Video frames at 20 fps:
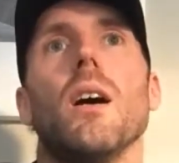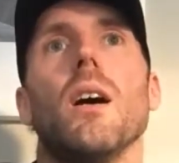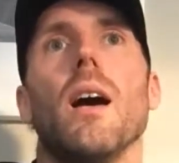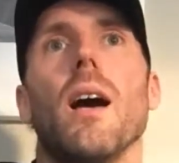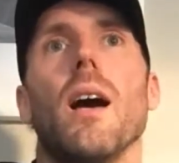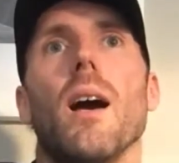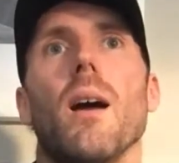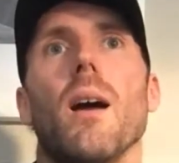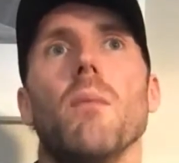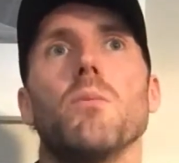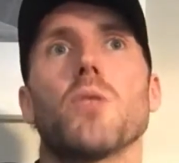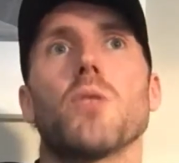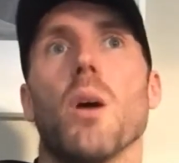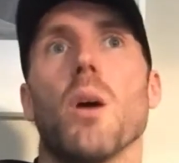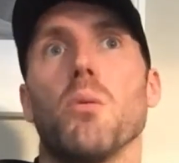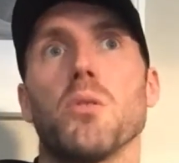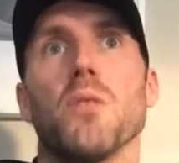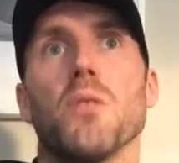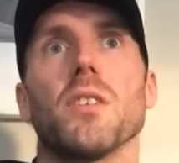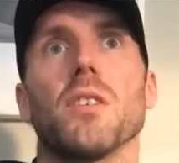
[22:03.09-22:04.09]
So I
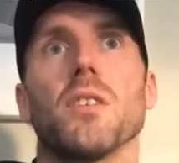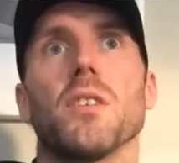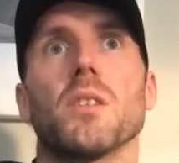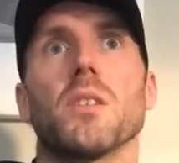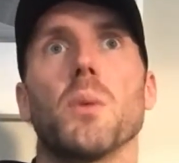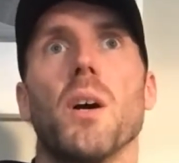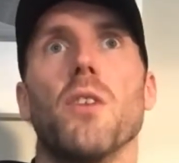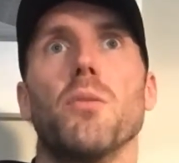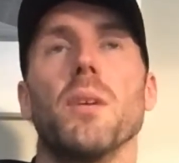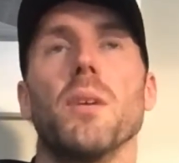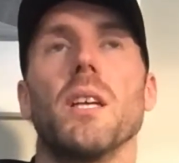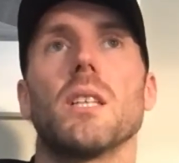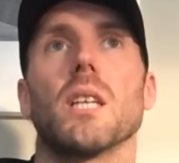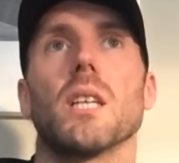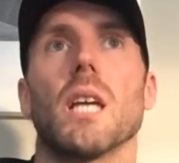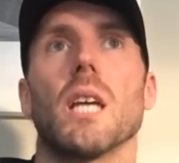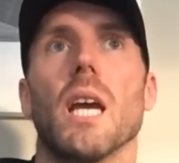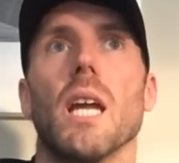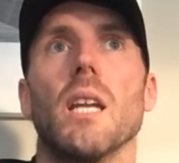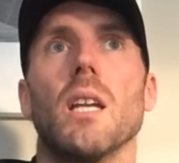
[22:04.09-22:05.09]
was out for 12 weeks
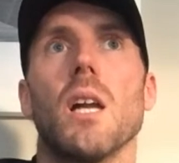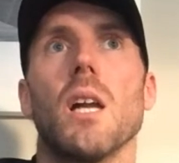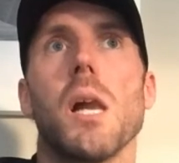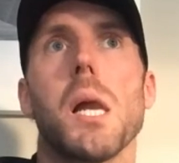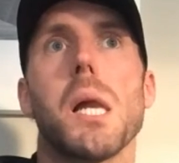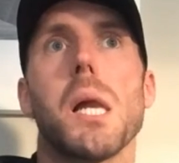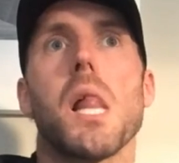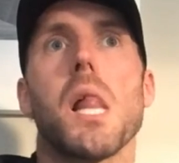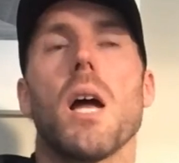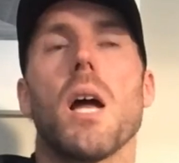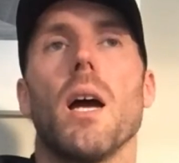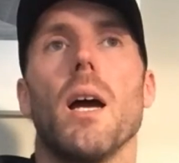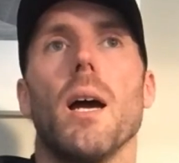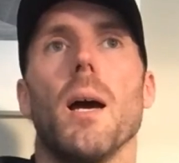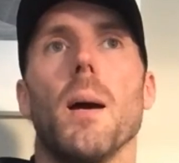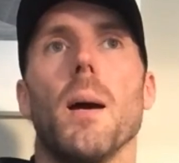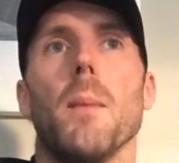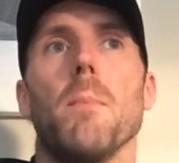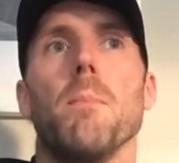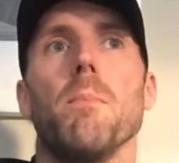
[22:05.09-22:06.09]
again.
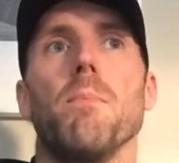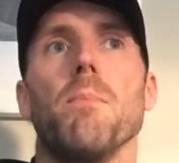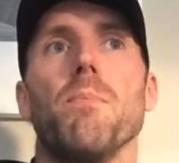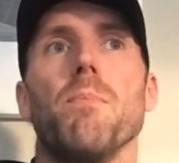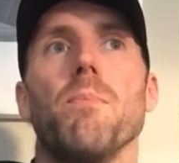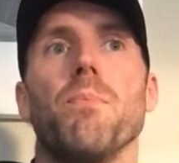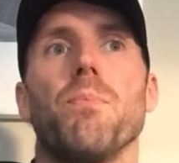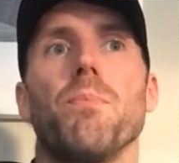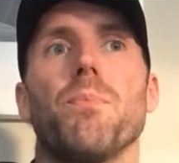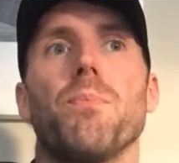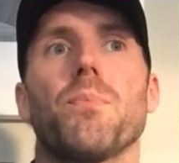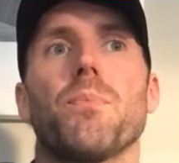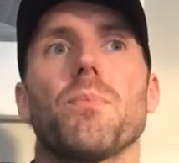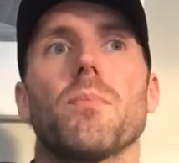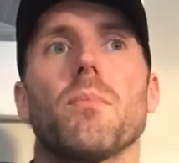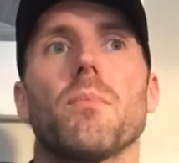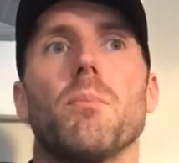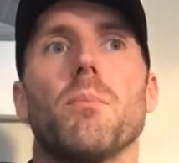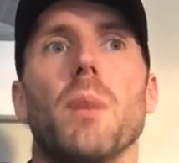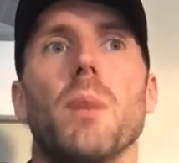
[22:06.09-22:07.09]

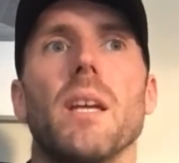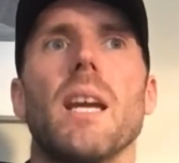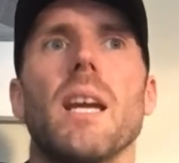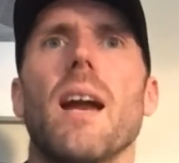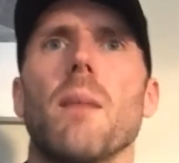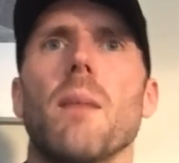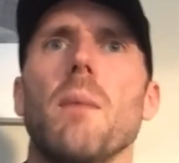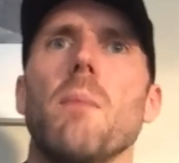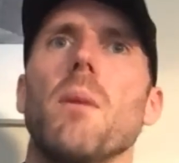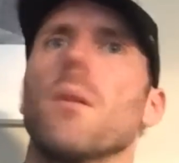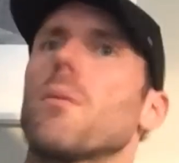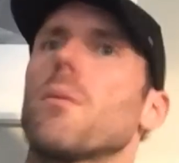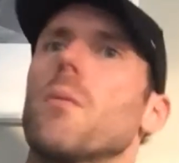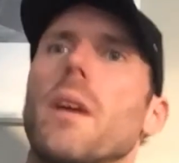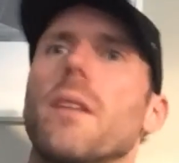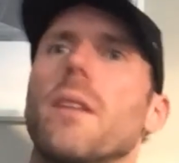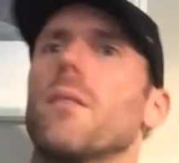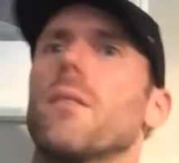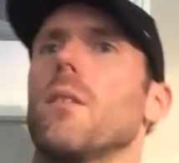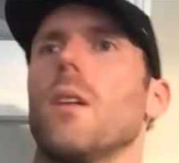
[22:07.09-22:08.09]
But yeah, I remember,
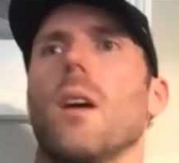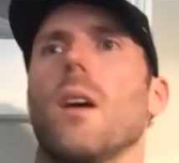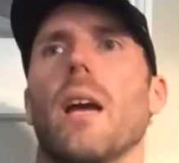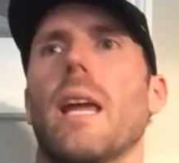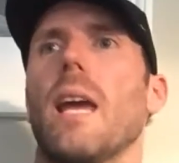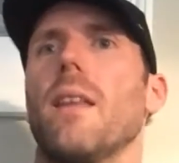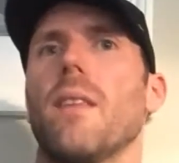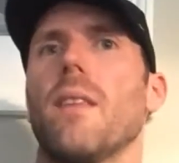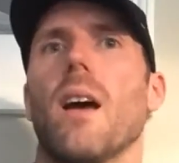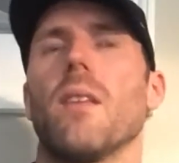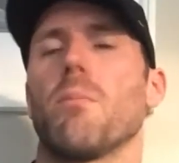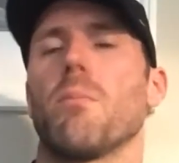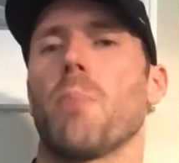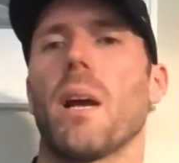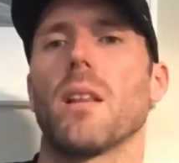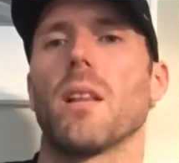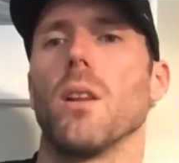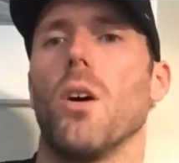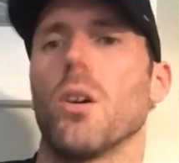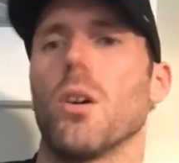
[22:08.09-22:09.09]
like, again, that
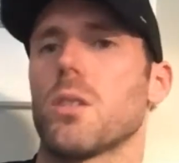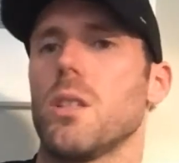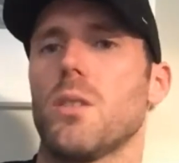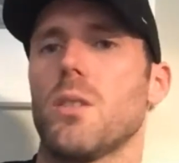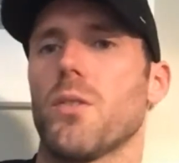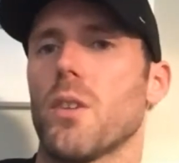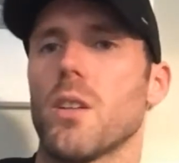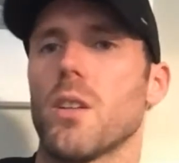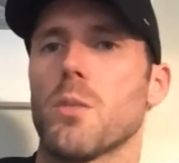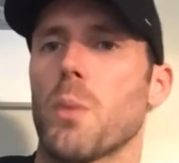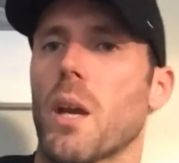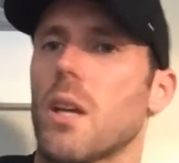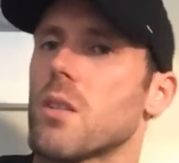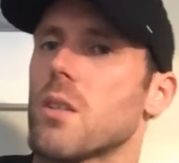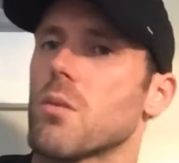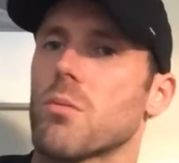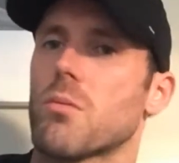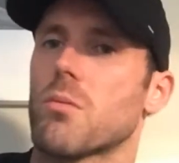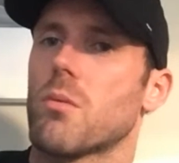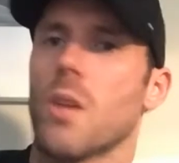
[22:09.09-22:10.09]
big losses for us because
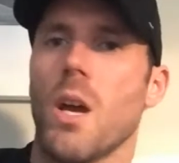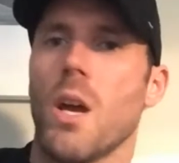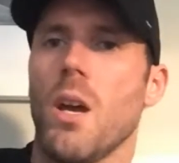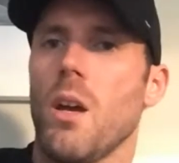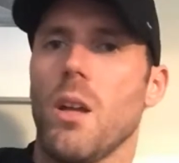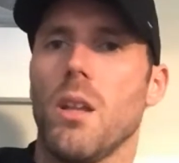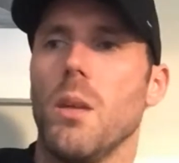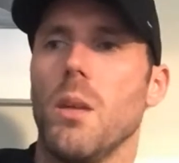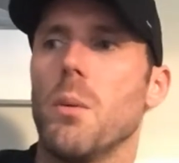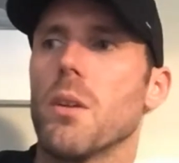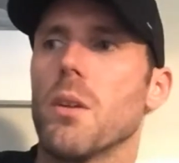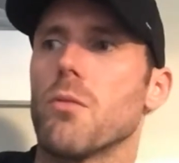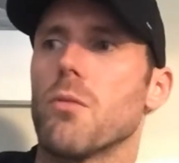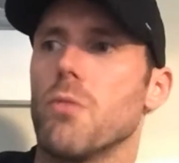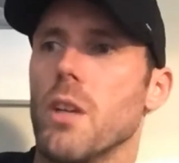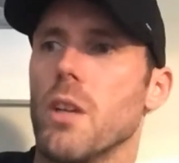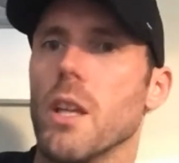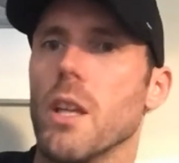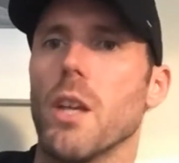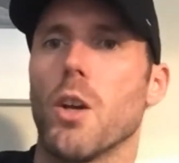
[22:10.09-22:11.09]
they were
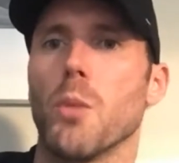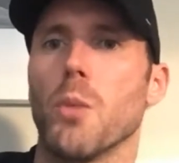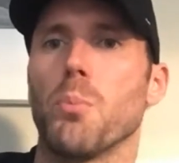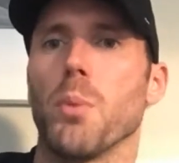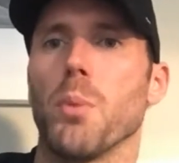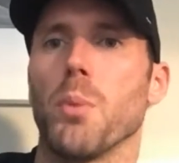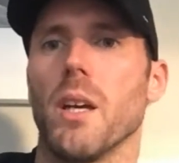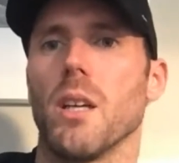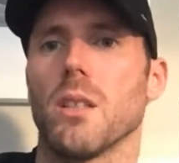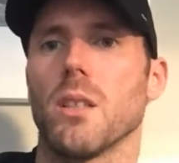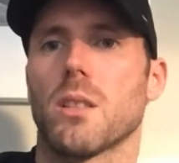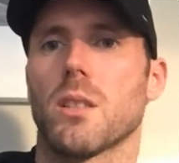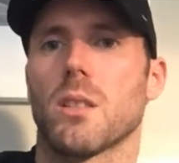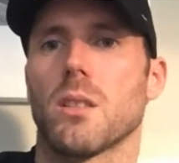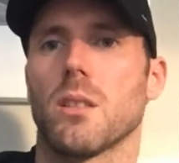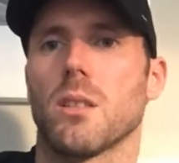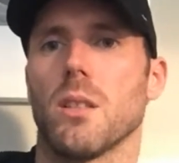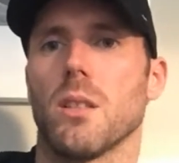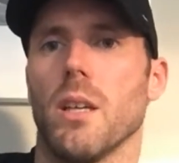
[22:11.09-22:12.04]
really good players.